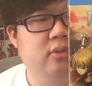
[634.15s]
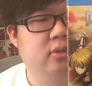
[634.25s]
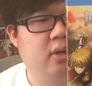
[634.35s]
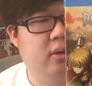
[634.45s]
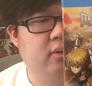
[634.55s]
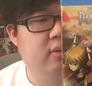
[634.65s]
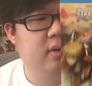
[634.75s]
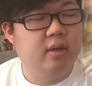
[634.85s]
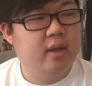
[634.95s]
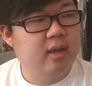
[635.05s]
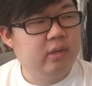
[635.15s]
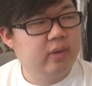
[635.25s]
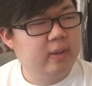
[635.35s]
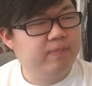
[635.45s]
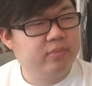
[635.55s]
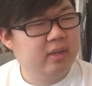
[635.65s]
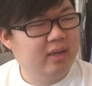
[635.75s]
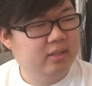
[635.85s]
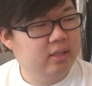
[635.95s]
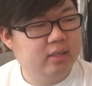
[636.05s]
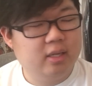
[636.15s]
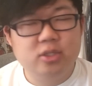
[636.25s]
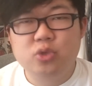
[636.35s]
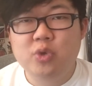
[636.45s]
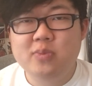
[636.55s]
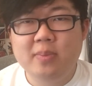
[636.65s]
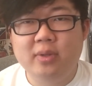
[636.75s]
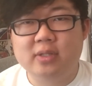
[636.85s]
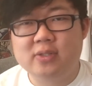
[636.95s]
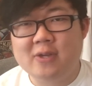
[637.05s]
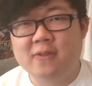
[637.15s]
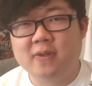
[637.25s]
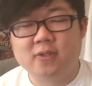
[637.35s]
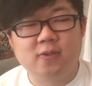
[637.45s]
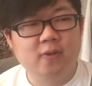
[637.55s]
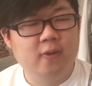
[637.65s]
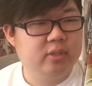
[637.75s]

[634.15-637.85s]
So anyway, I, I, I just wish people had seen this.